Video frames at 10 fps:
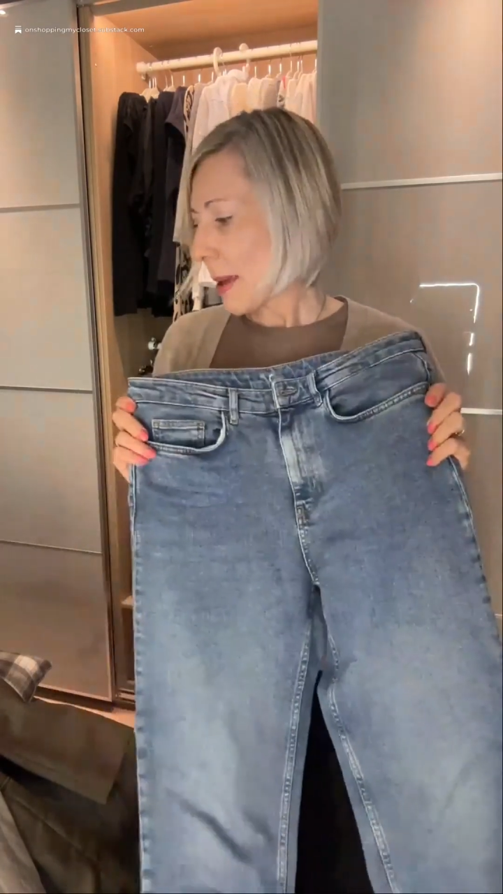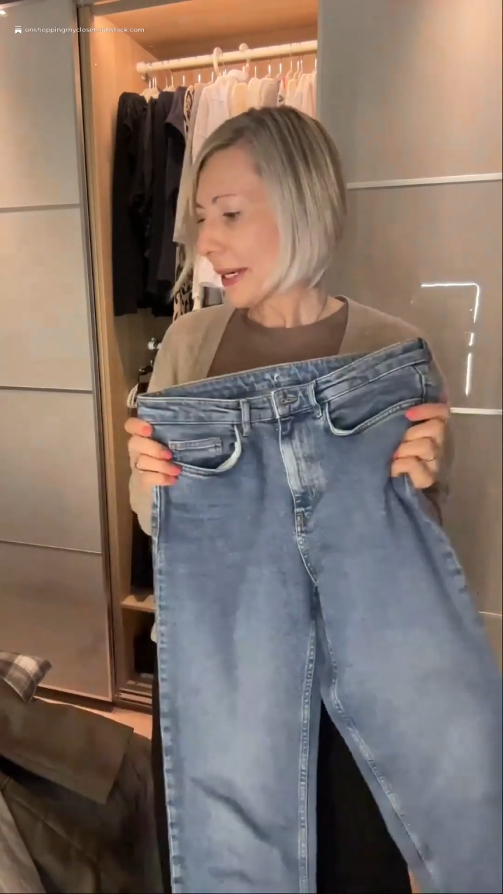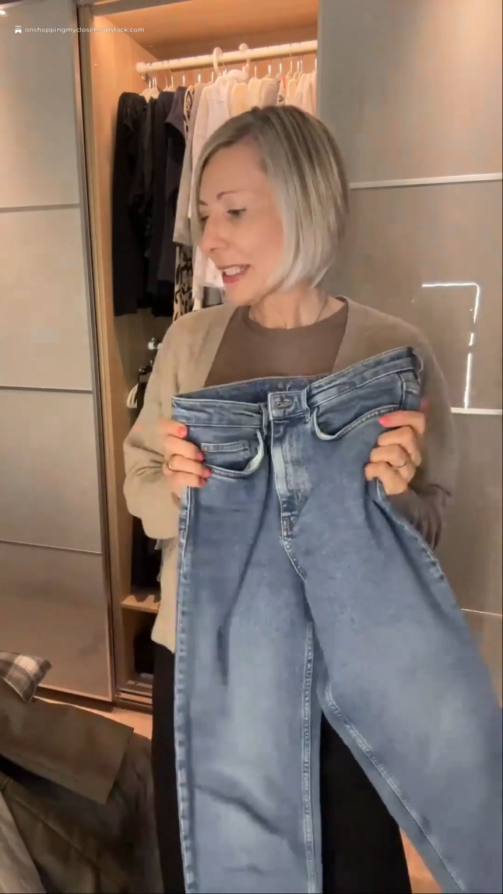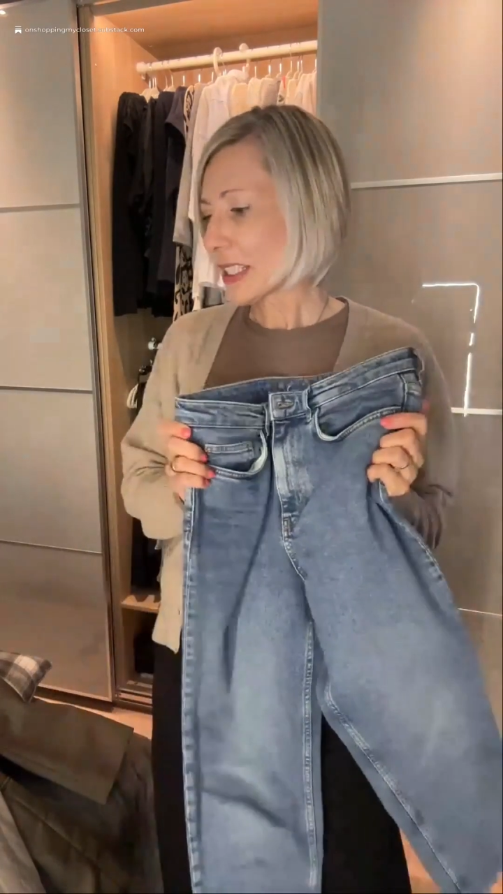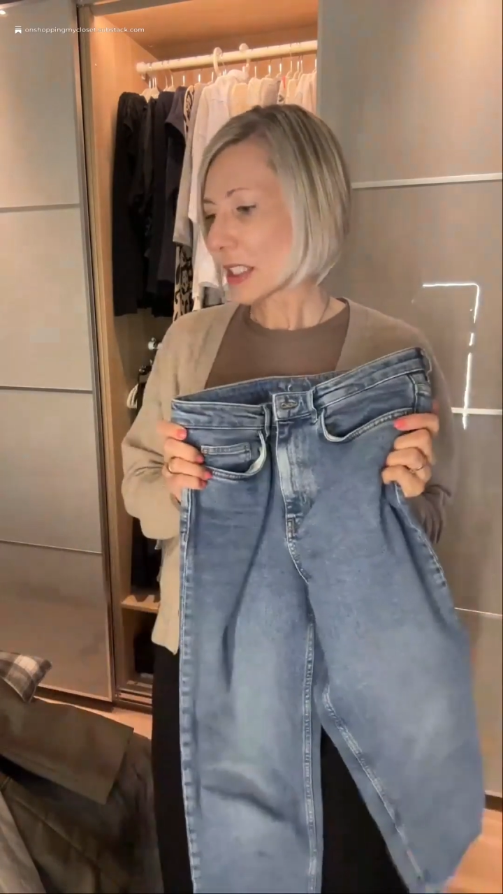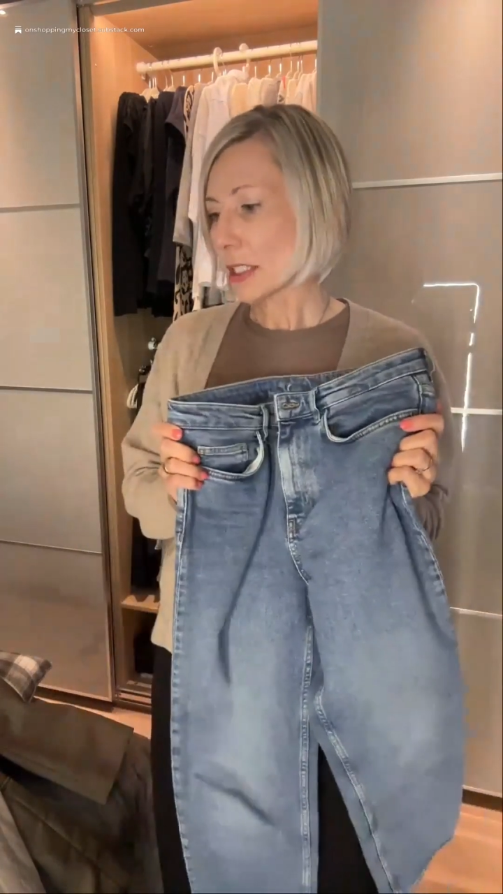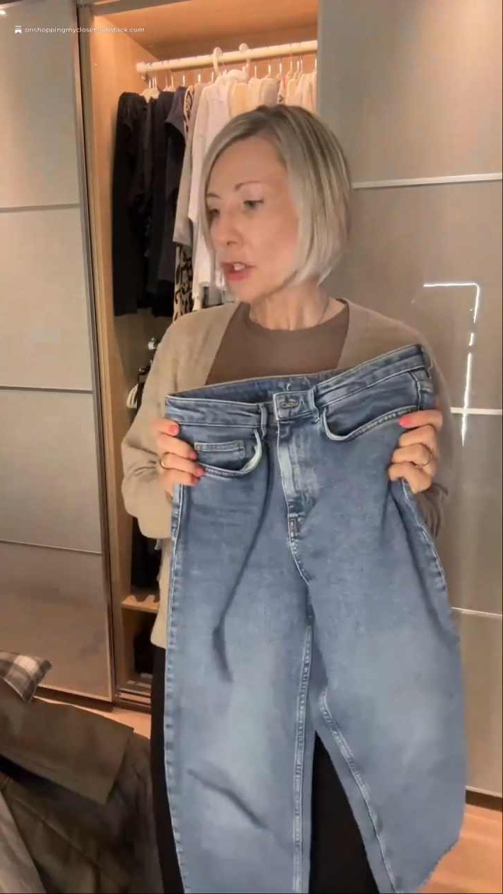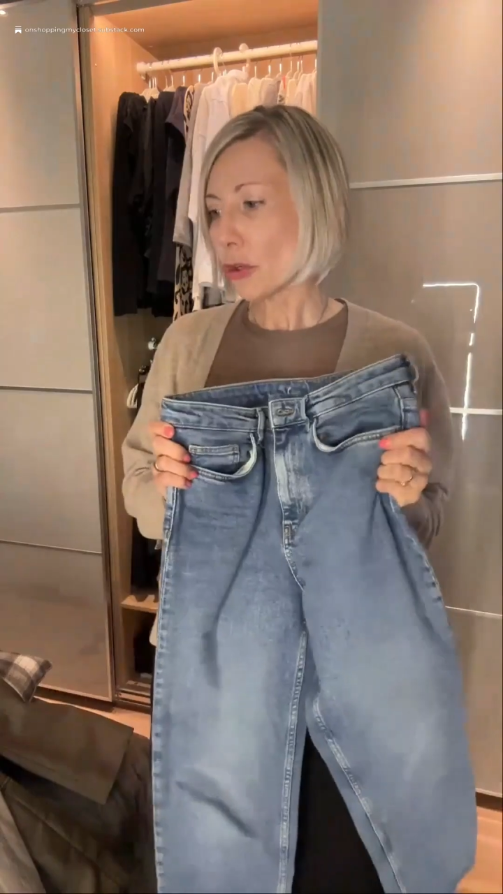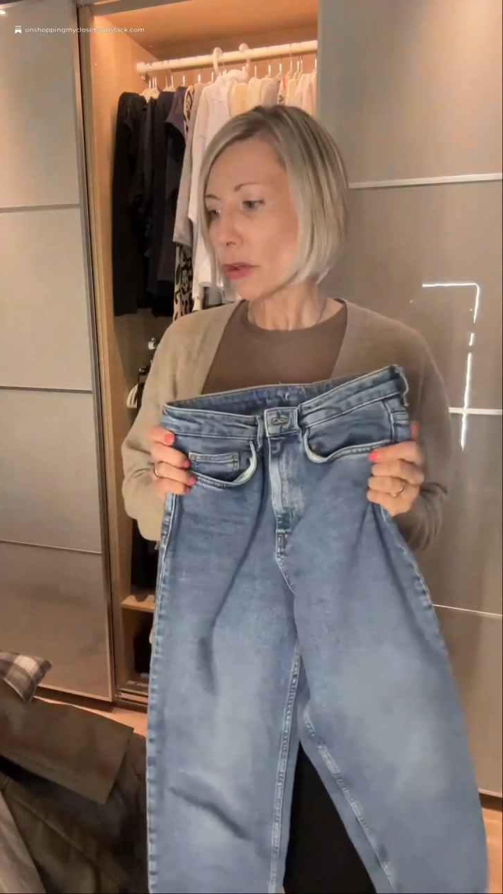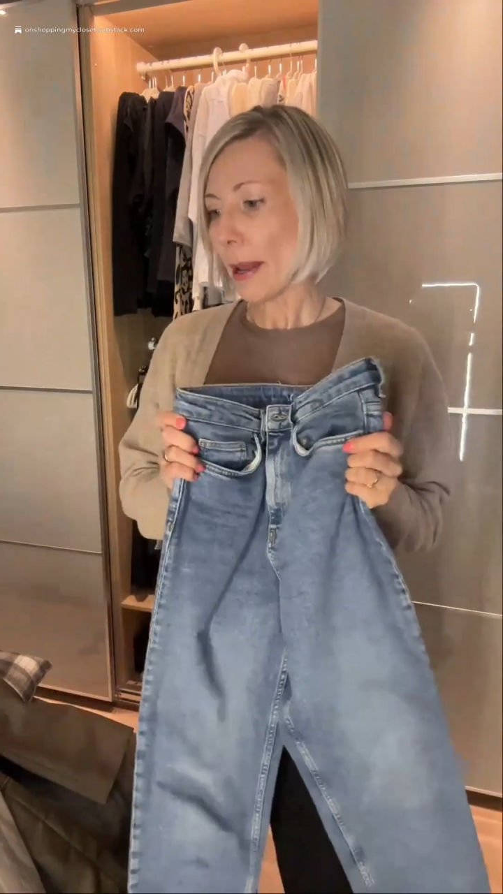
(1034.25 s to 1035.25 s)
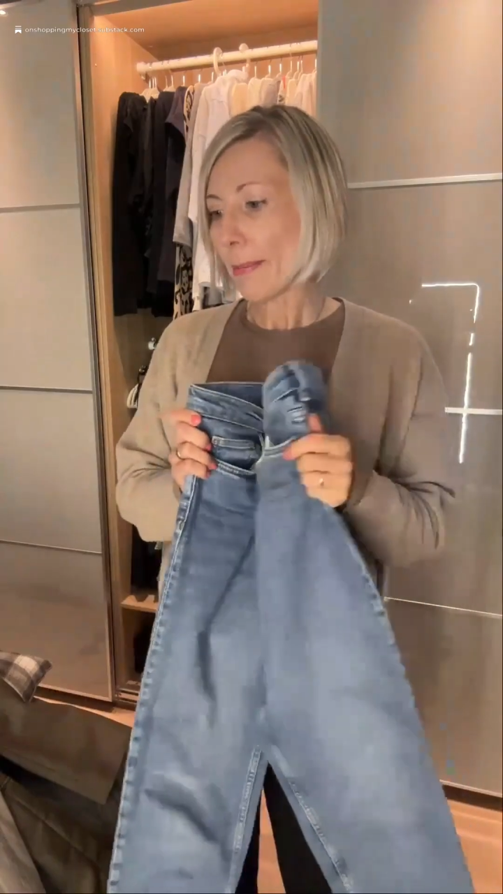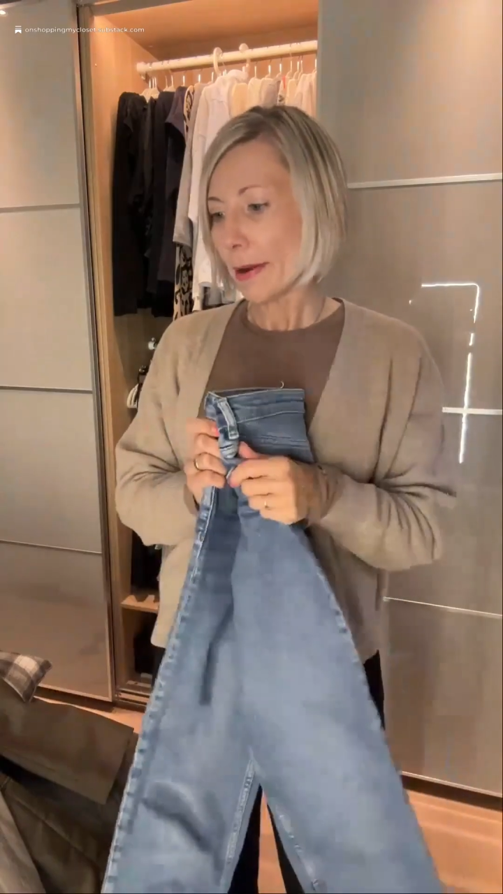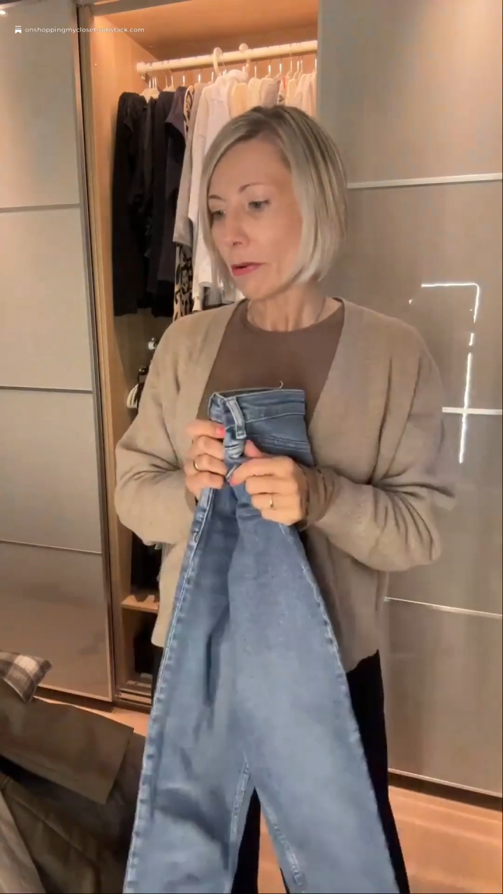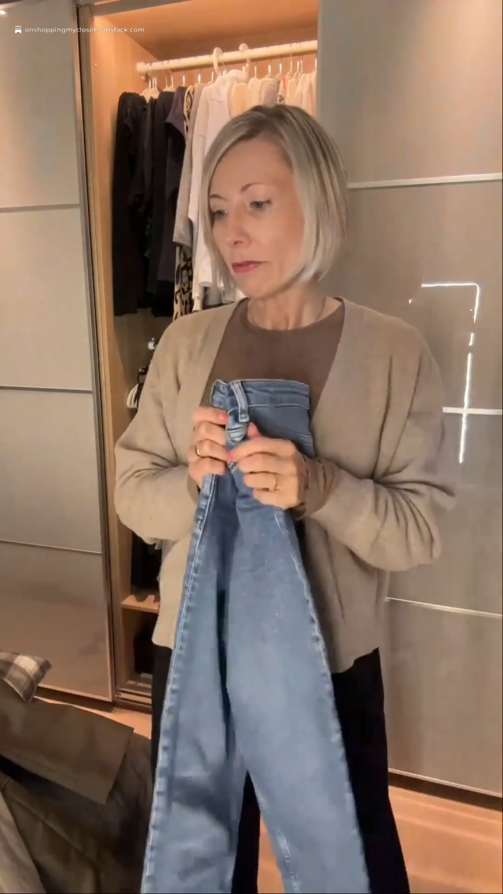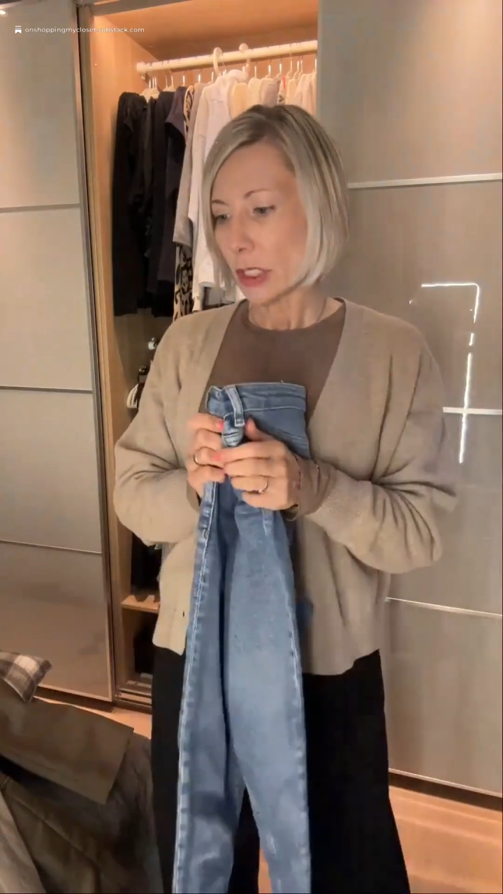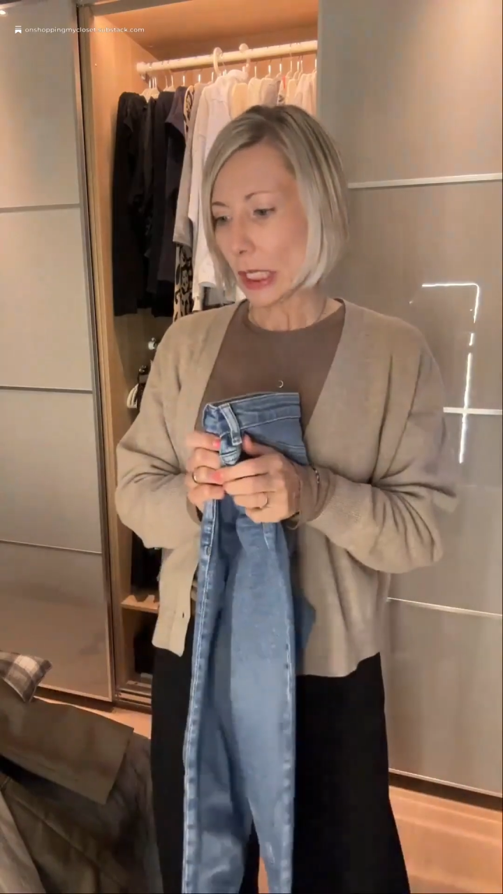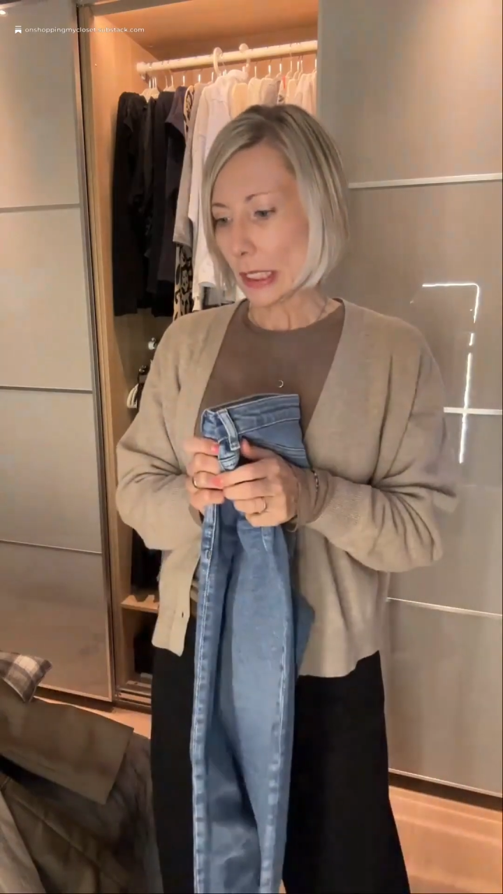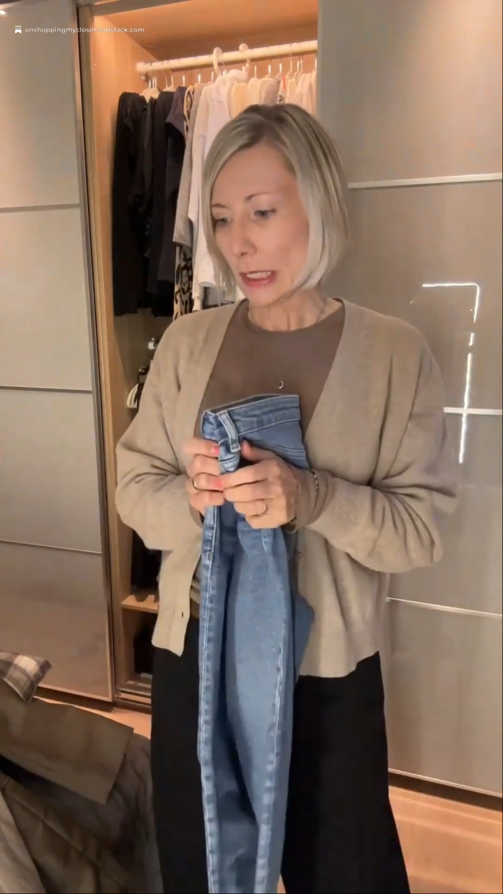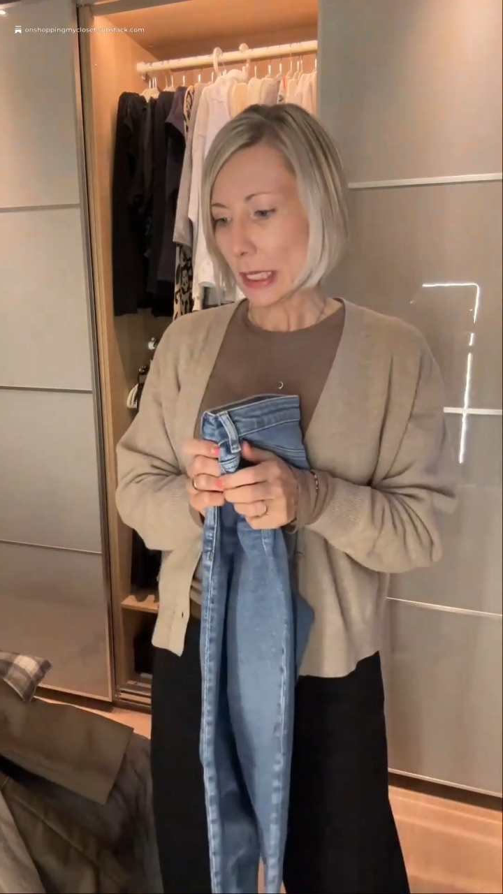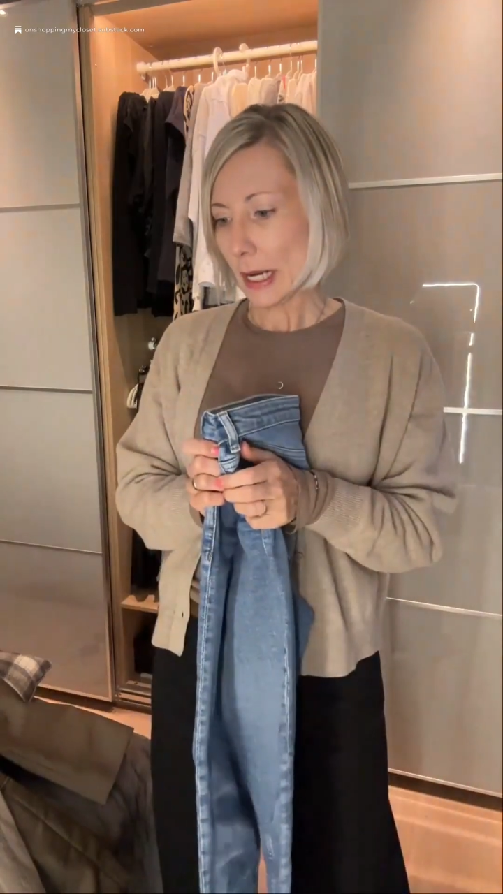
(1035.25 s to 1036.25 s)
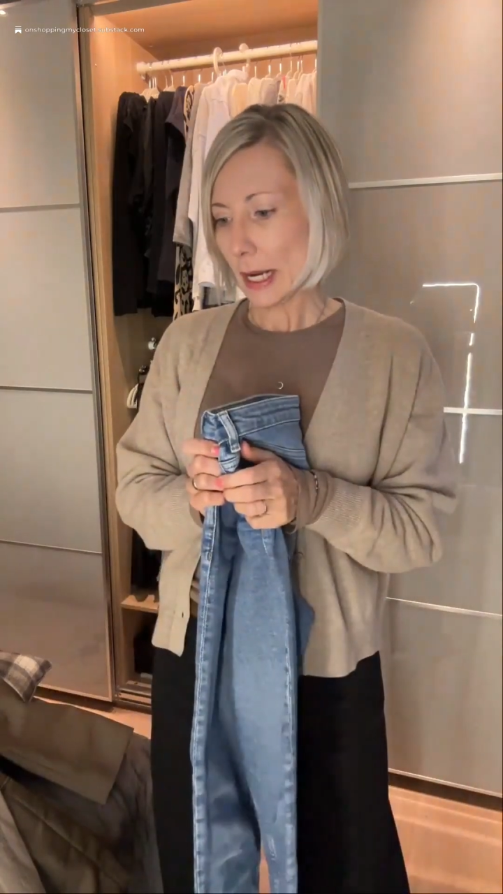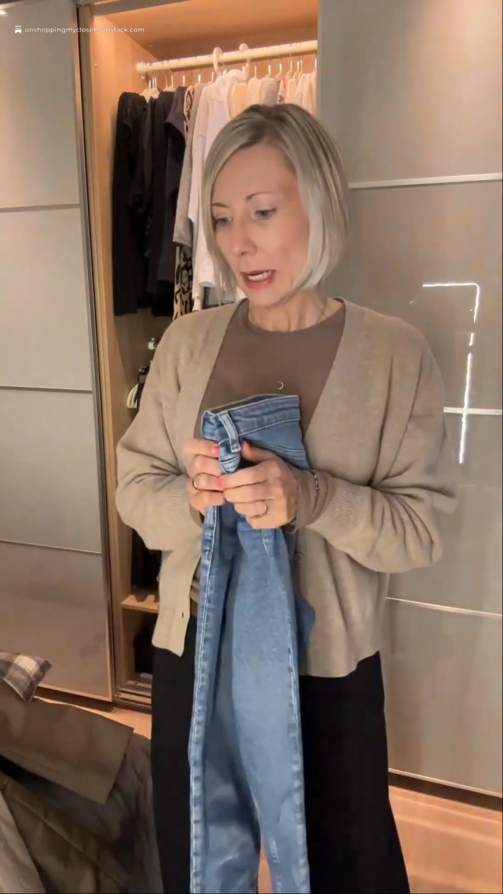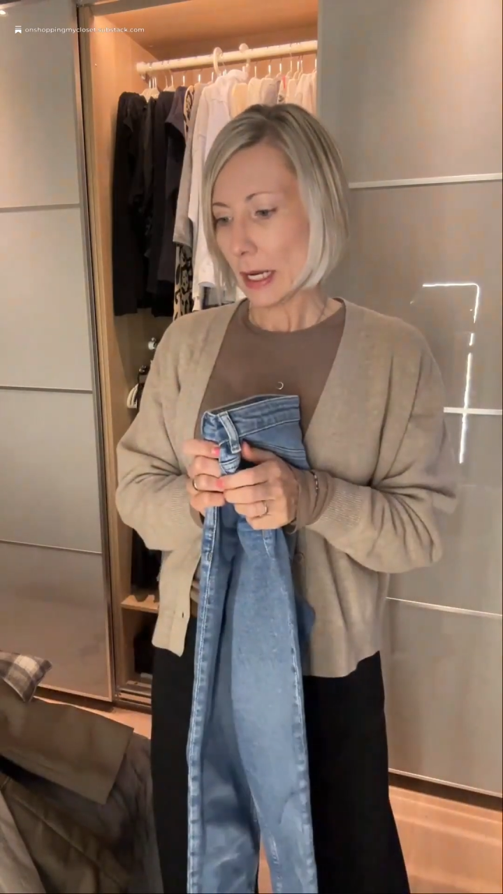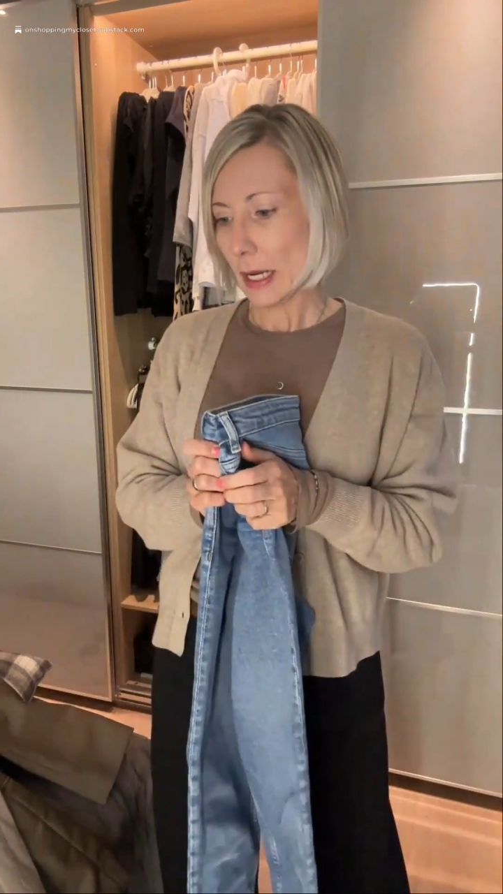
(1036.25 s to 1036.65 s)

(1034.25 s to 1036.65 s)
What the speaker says: but it's just not a pair of jeans that I